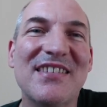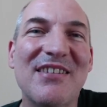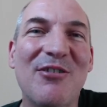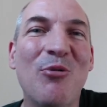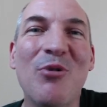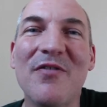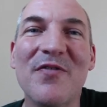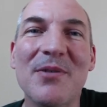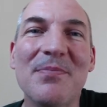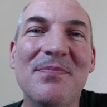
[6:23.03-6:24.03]
all of
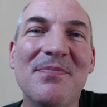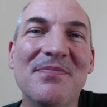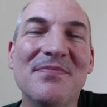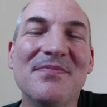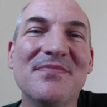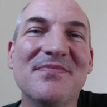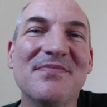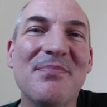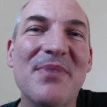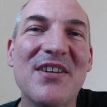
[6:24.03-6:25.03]
them,
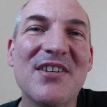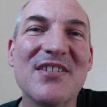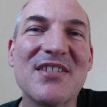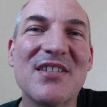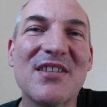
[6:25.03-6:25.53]
because